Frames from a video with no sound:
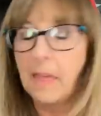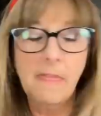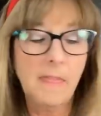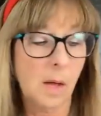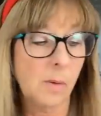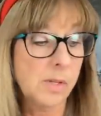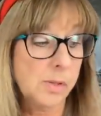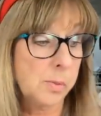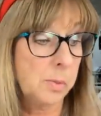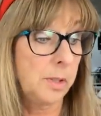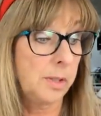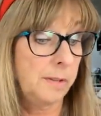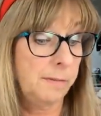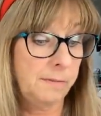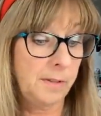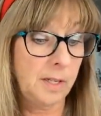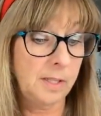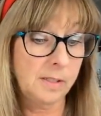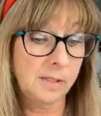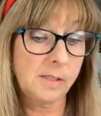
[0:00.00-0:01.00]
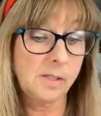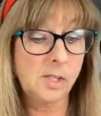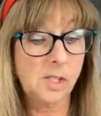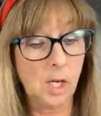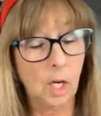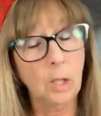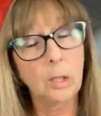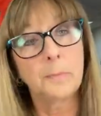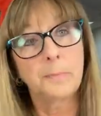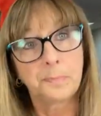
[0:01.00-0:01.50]
That was really fun.
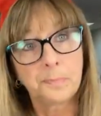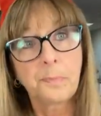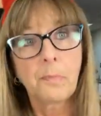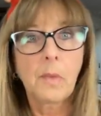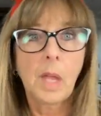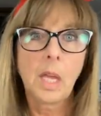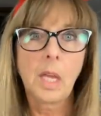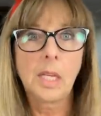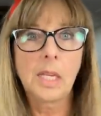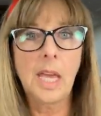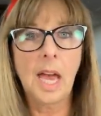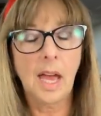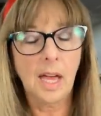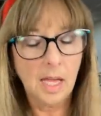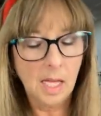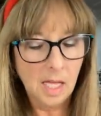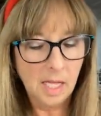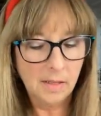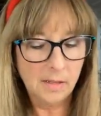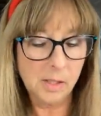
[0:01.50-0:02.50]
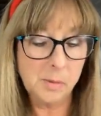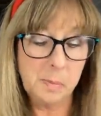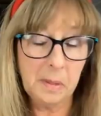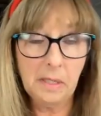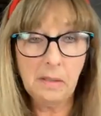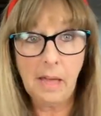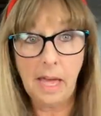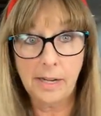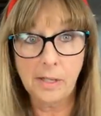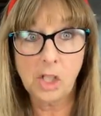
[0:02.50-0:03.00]
So yeah, there's
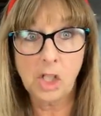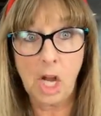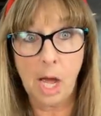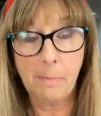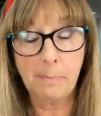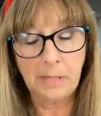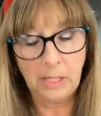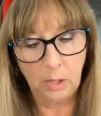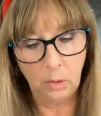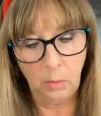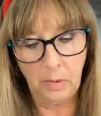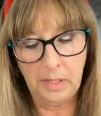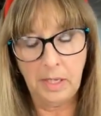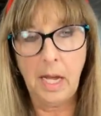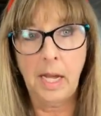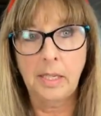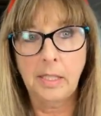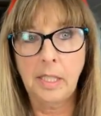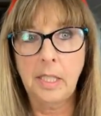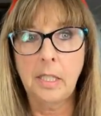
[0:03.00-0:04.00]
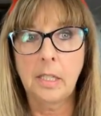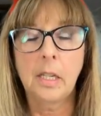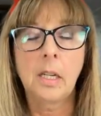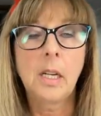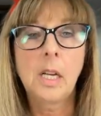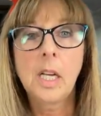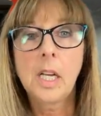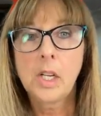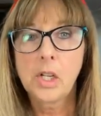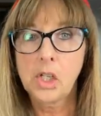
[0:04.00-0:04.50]
been a lot of shopping going on here.
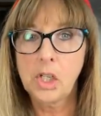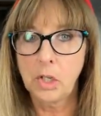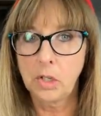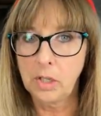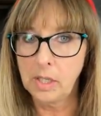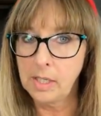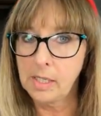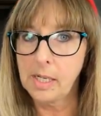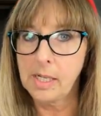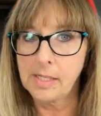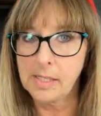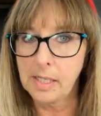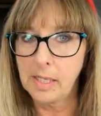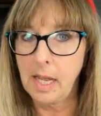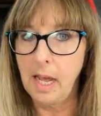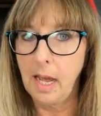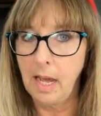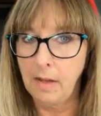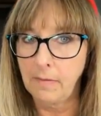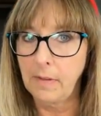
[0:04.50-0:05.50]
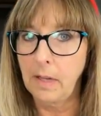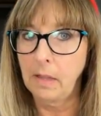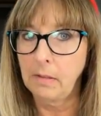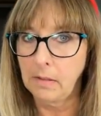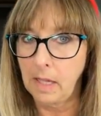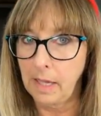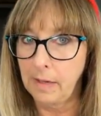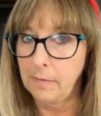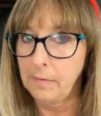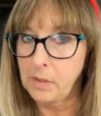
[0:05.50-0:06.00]
Sheridan doesn't have a
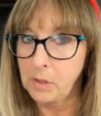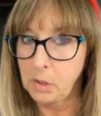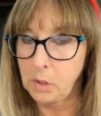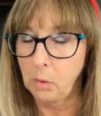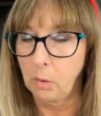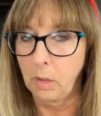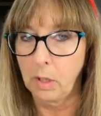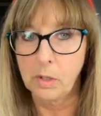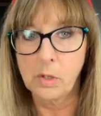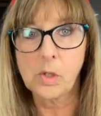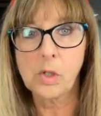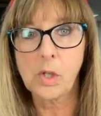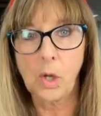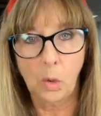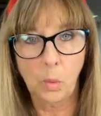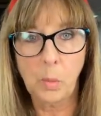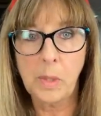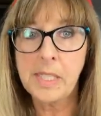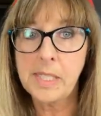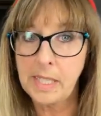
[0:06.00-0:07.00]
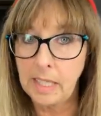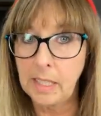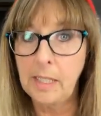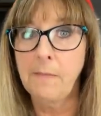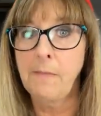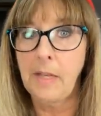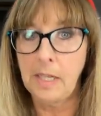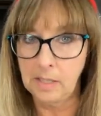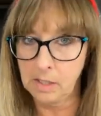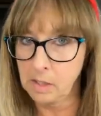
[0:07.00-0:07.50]
lot of stores, so we take
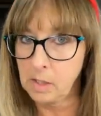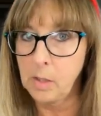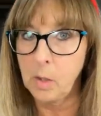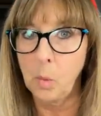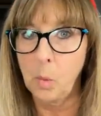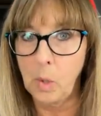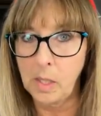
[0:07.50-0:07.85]
advantage of the